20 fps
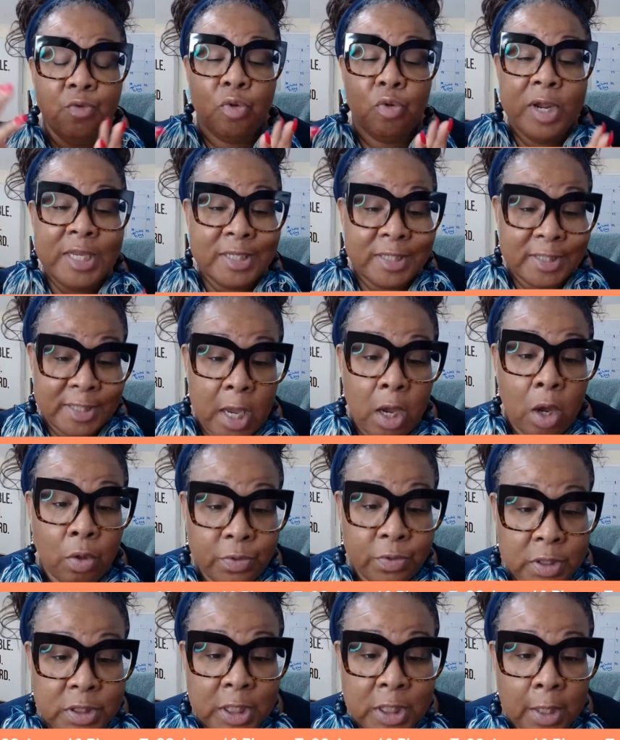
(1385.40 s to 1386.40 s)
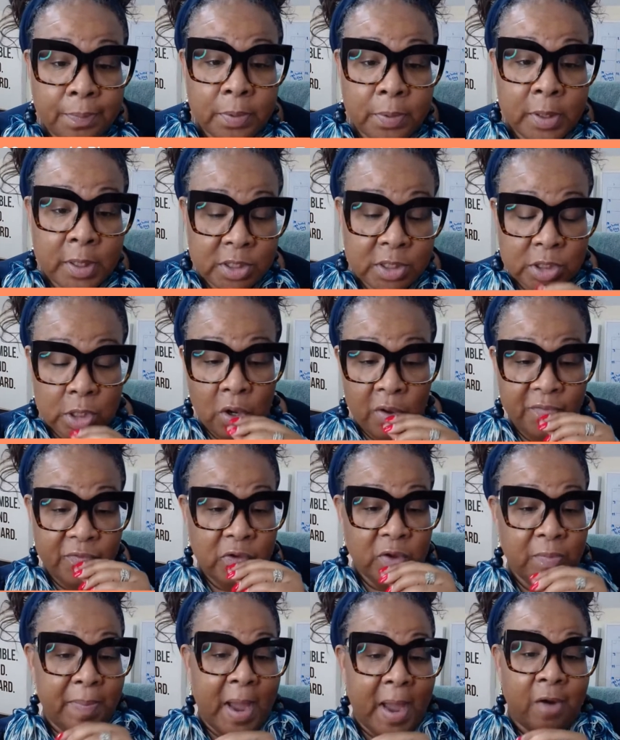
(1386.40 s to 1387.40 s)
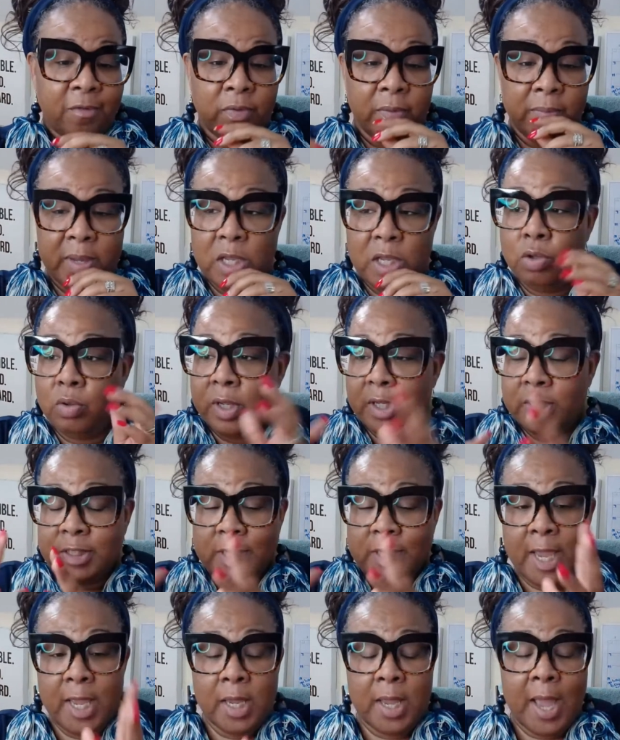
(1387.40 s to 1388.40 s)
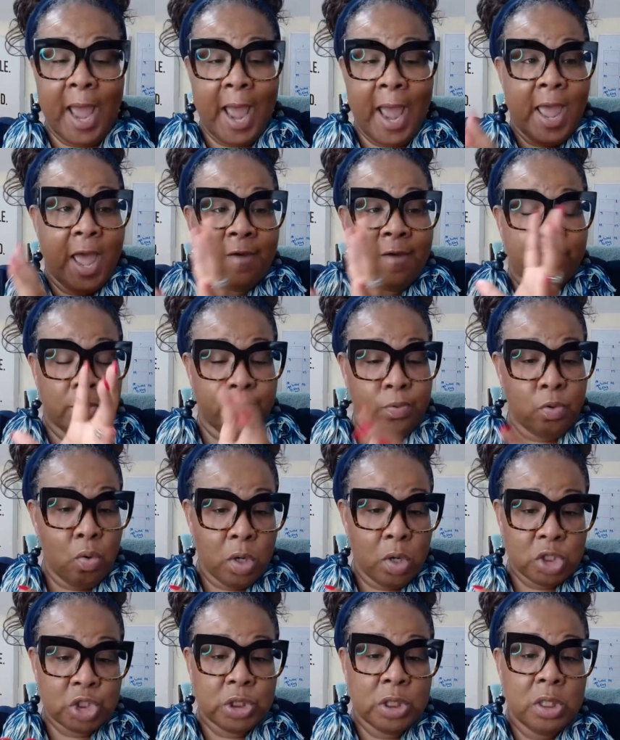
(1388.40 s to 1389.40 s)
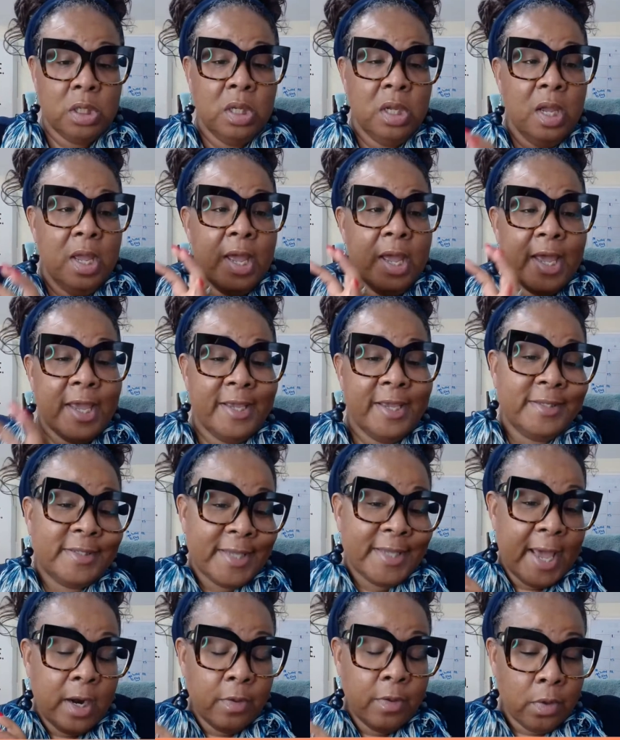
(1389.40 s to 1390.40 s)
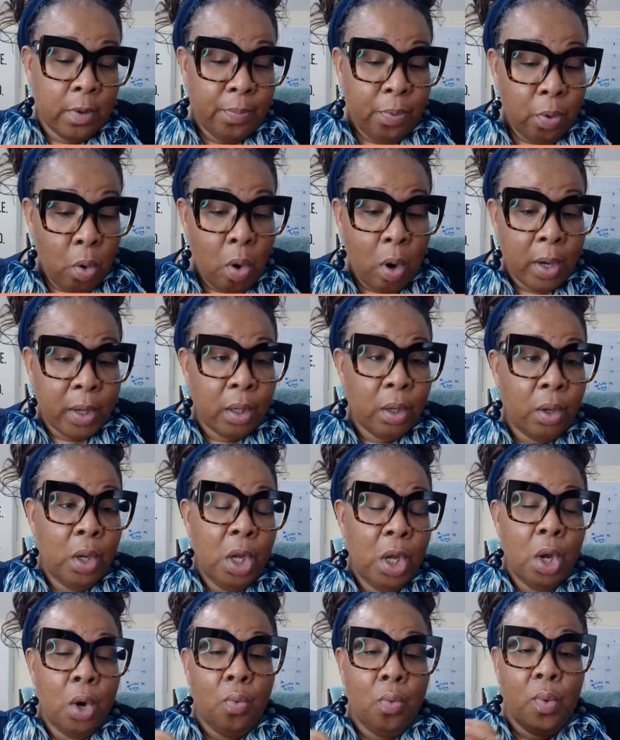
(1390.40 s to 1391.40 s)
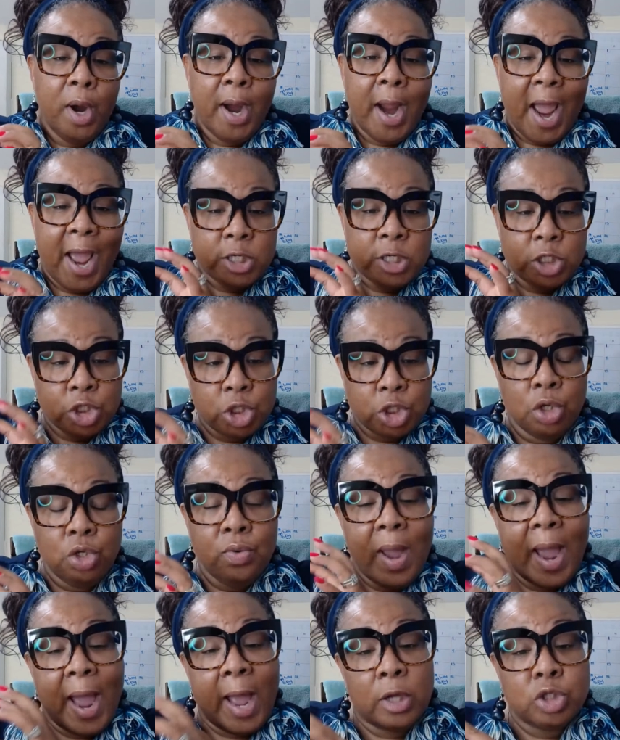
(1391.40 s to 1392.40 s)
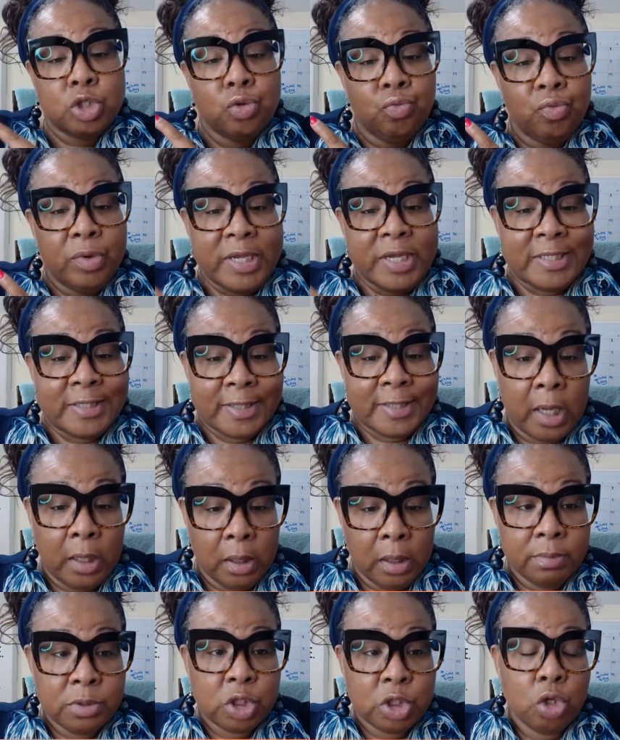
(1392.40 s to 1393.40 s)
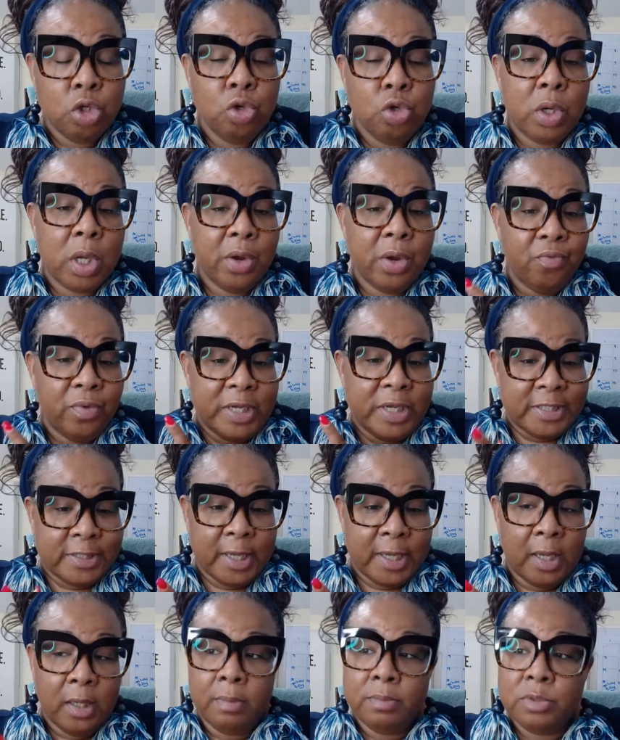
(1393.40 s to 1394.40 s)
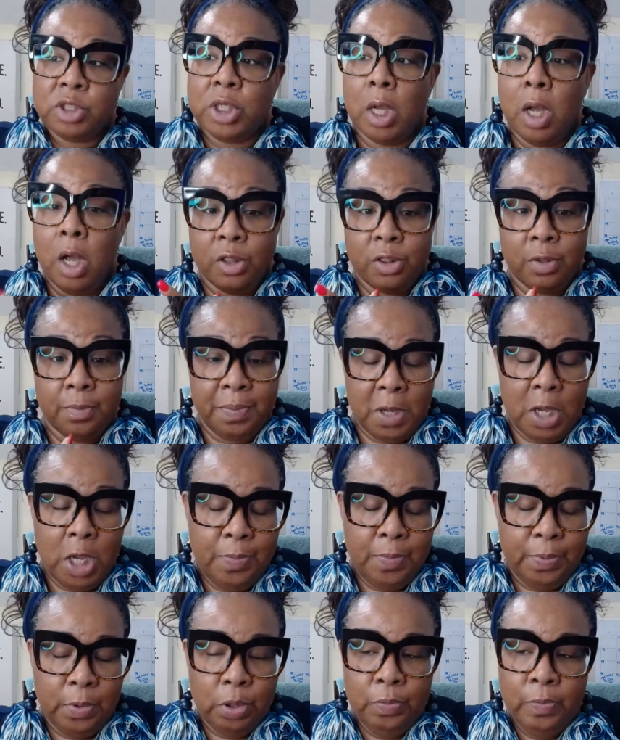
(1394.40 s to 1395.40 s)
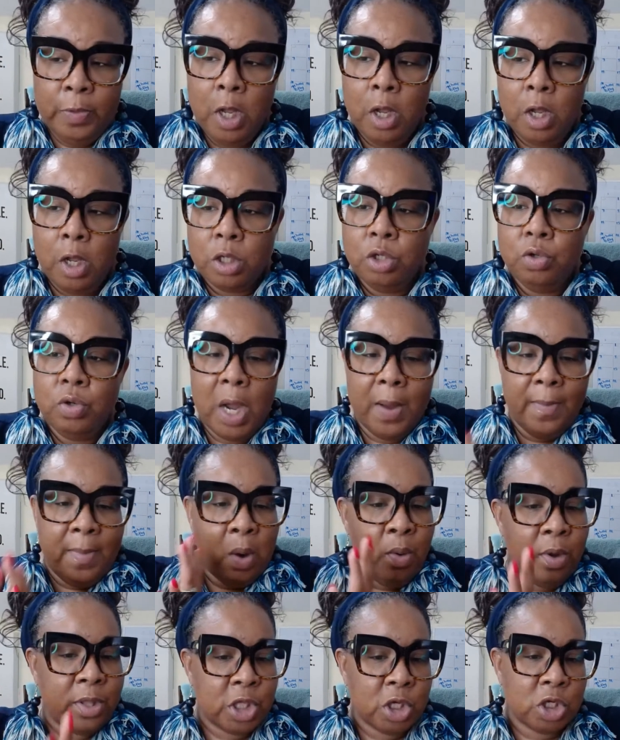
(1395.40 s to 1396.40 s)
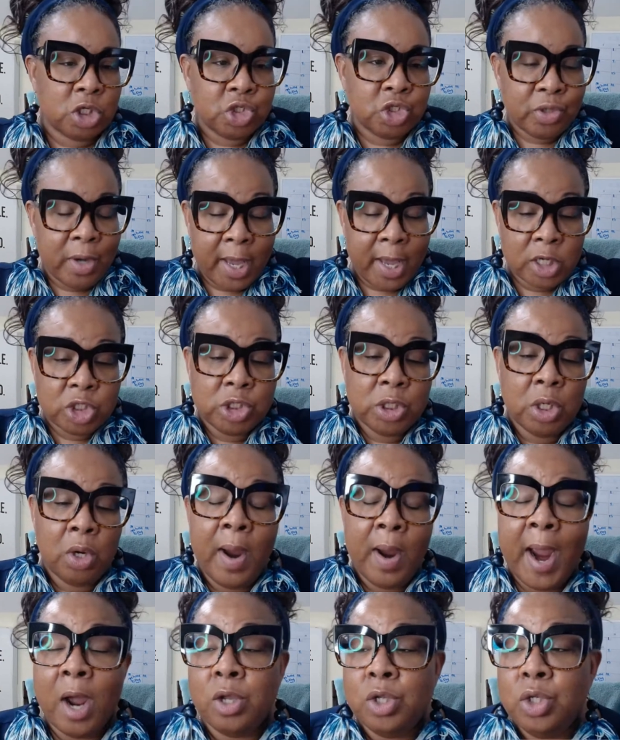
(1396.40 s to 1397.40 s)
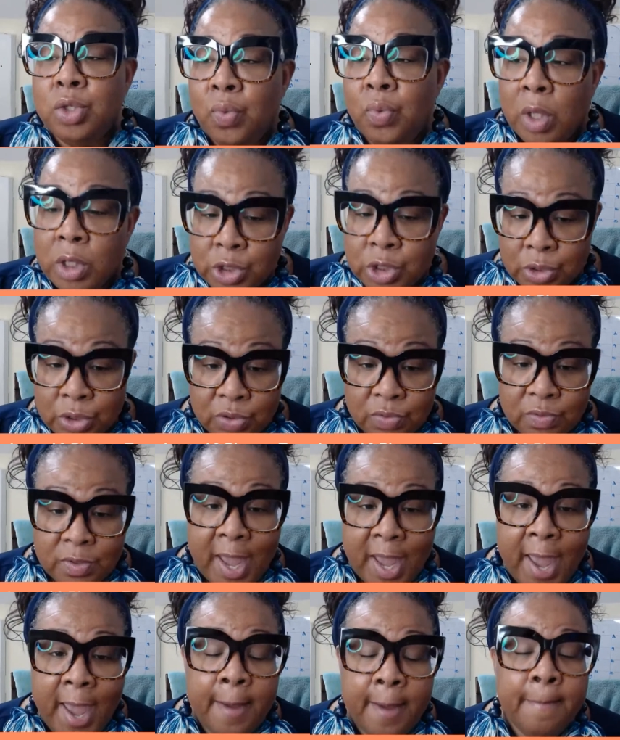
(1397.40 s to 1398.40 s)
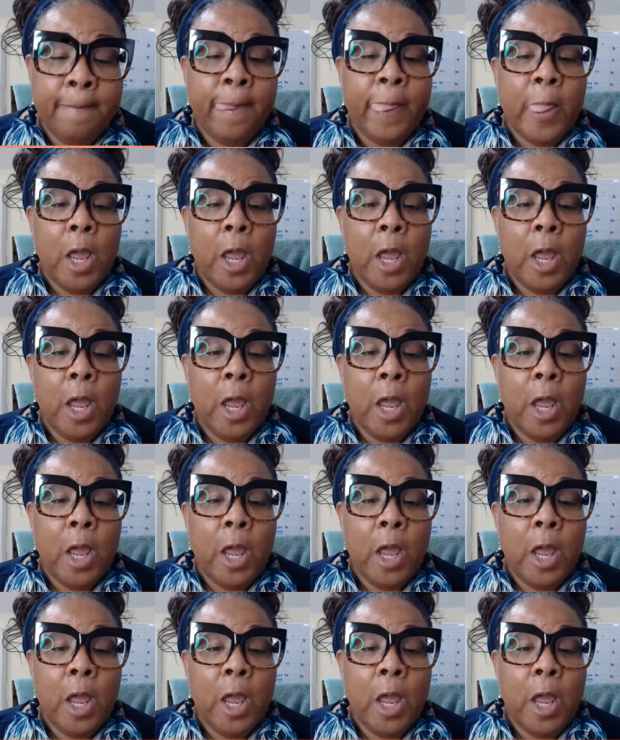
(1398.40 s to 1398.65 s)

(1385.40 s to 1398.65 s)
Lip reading: resell the template. So if you buy from me, I have a portion inside of the portal where I show you how to resell them. So you can resell them to other people. You come up with your strategy on how you want to do that.